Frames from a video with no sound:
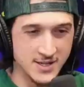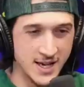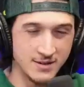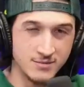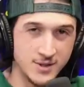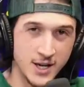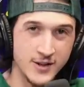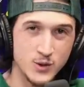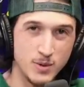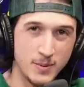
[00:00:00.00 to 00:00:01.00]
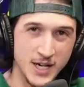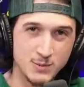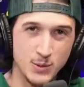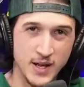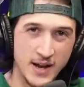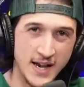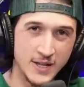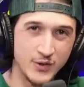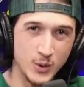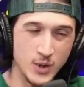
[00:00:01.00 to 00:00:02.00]
guys again. None of this would be possible without
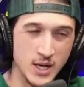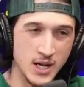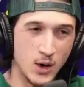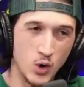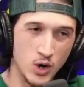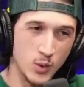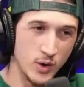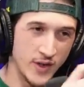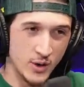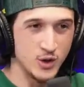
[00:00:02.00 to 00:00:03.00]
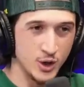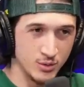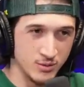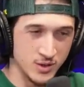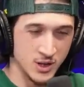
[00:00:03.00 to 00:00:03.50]
any of you or without you.